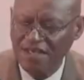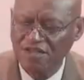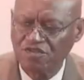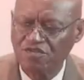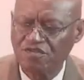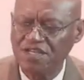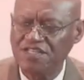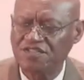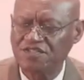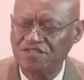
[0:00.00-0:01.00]

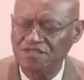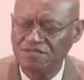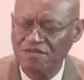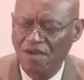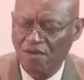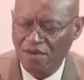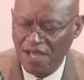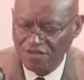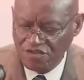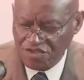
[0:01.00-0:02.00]
increase our
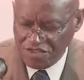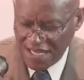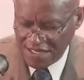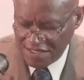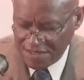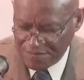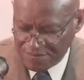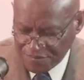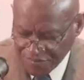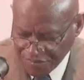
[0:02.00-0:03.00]
understanding
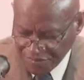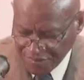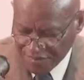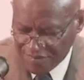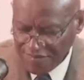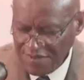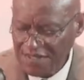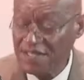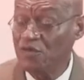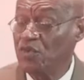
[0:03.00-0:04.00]

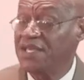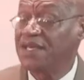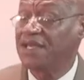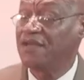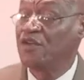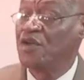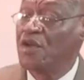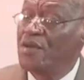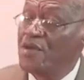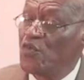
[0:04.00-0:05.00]
that we
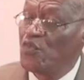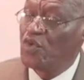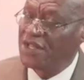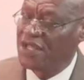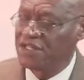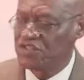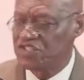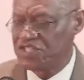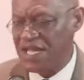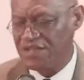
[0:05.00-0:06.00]
will
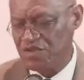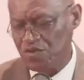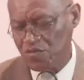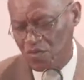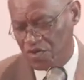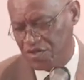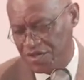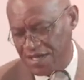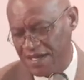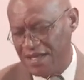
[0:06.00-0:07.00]
understand your
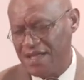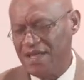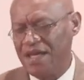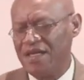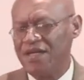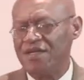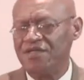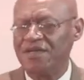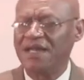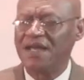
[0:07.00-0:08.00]
word.
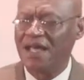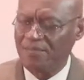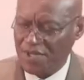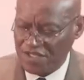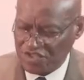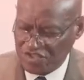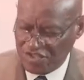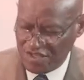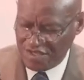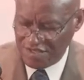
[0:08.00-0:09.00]
Then help
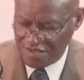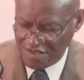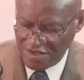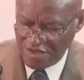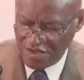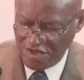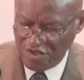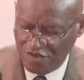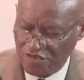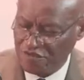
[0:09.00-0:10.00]
us
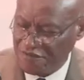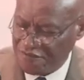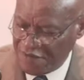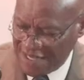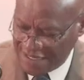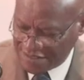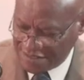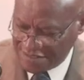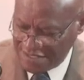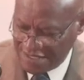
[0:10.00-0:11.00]
to
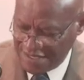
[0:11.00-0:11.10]
reflect